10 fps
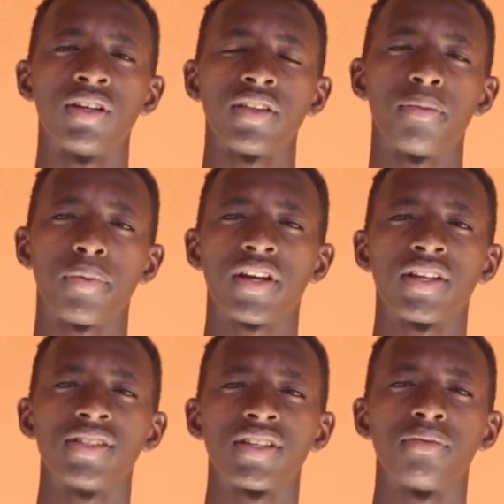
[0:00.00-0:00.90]
The
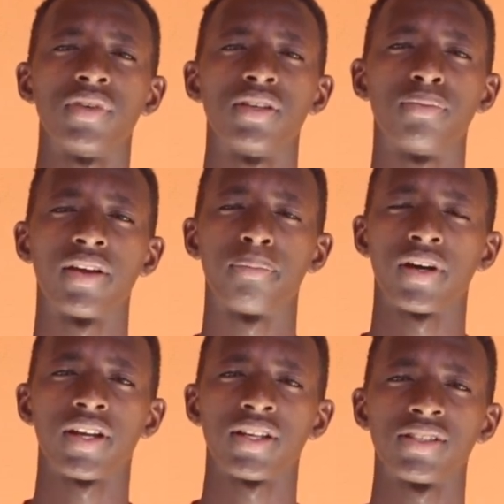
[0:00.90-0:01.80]
parents have been my
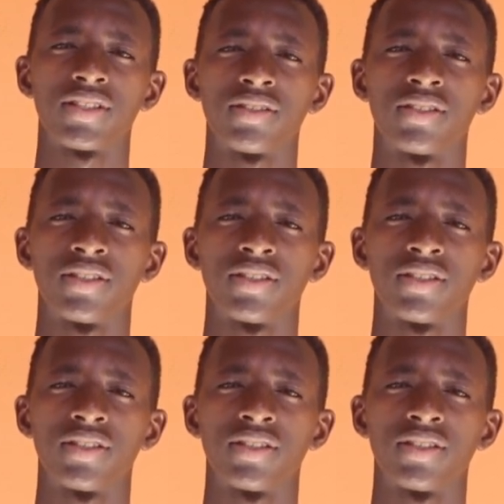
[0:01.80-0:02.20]
parents.